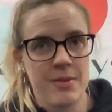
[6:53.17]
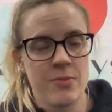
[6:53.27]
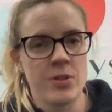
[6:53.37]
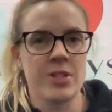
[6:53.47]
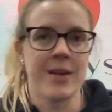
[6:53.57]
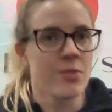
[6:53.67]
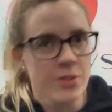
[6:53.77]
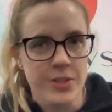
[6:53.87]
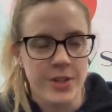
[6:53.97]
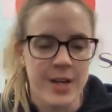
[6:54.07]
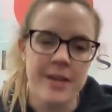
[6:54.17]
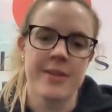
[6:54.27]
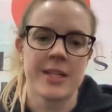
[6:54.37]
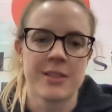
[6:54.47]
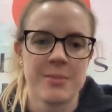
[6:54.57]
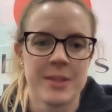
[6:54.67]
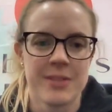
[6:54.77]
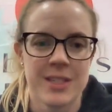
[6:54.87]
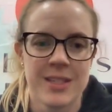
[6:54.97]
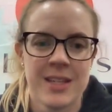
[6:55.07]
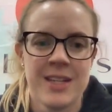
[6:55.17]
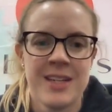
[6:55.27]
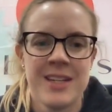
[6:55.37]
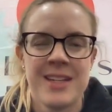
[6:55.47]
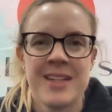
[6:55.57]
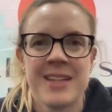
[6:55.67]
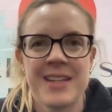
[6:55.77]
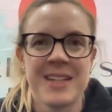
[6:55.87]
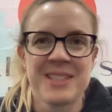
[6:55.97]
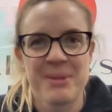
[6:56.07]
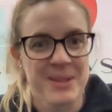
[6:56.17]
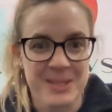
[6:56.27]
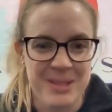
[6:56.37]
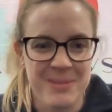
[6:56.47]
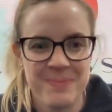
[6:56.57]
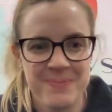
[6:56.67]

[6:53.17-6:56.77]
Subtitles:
which I've also kind of had a little bit of an experience with.